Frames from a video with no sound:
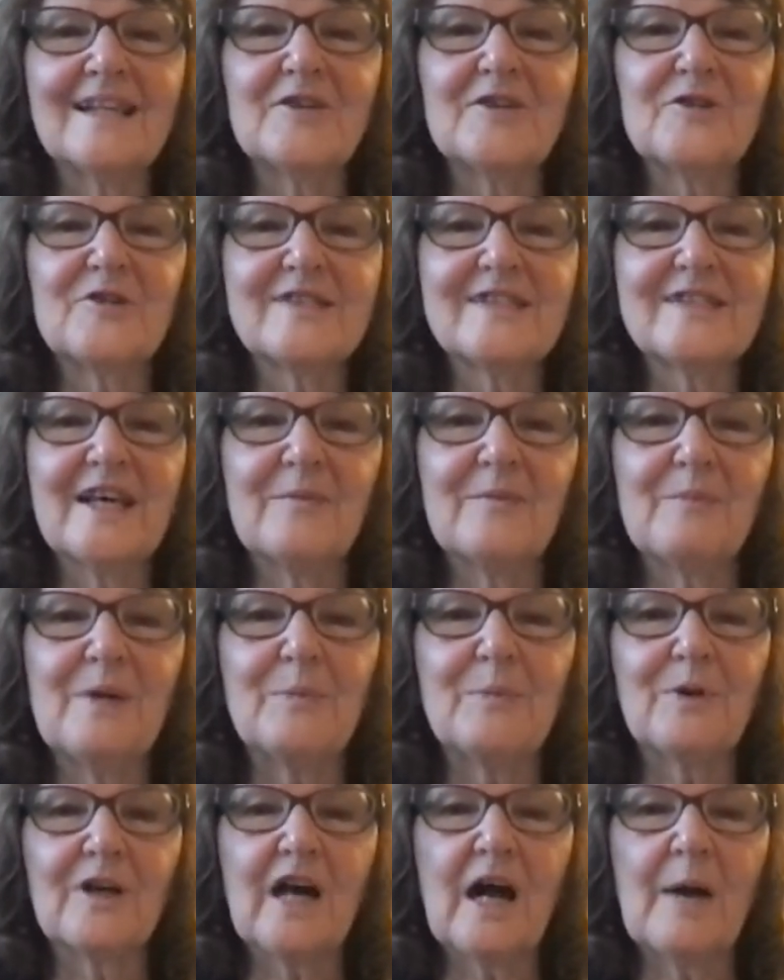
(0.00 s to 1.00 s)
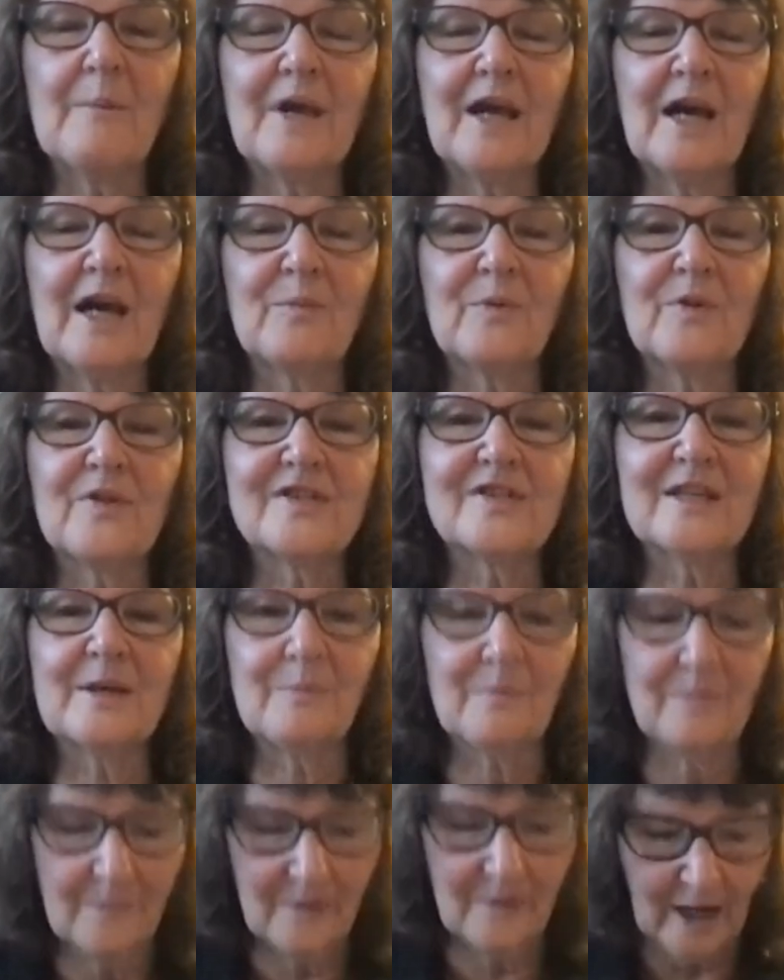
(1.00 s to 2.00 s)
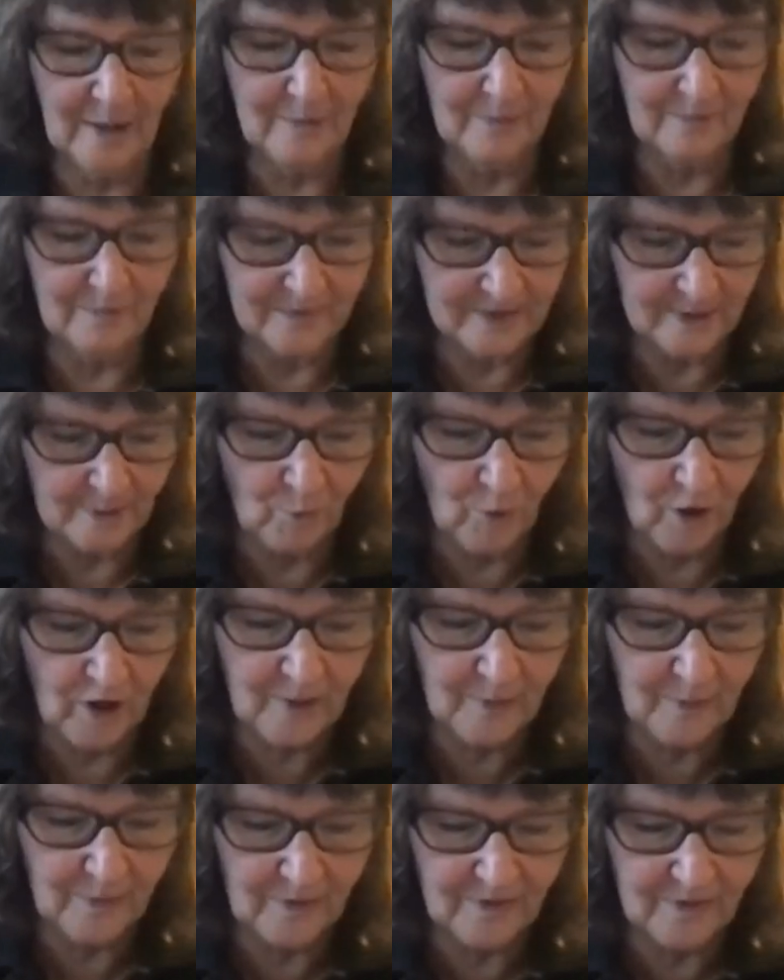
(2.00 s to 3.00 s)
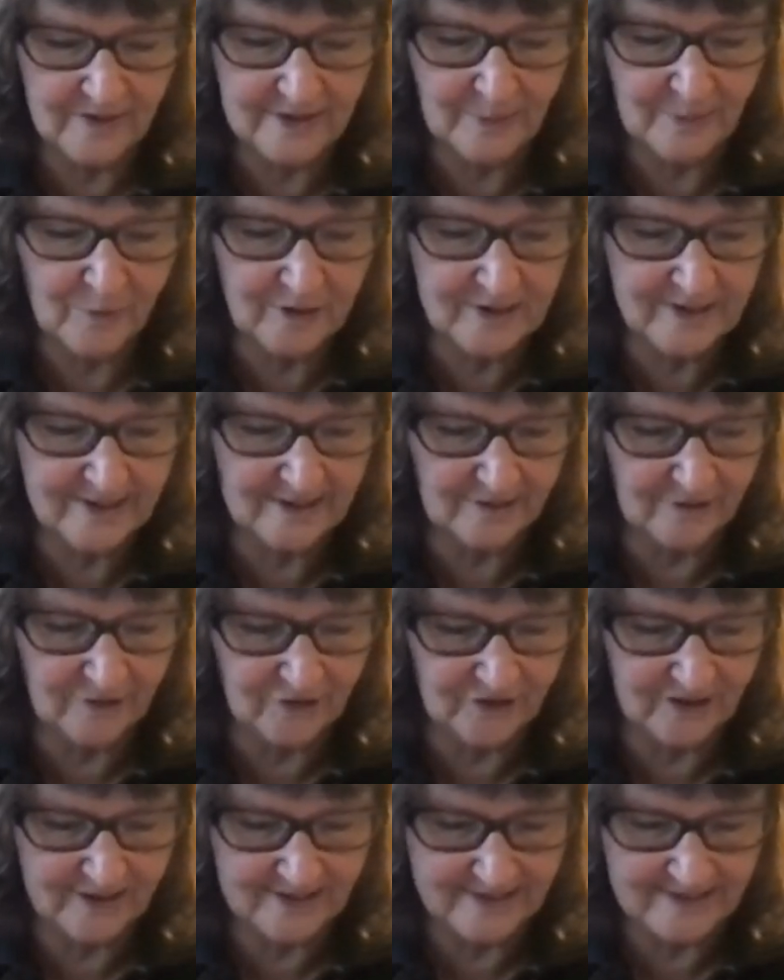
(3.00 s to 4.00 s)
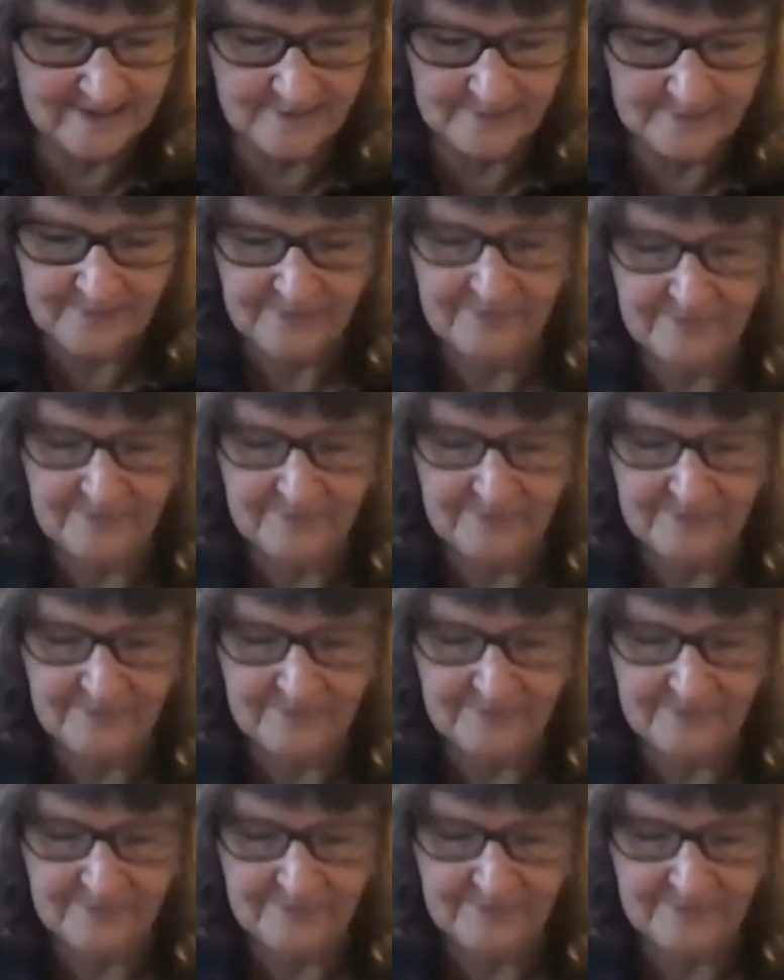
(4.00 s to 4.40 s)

And as you said, people are coming up with some workable, some good solutions.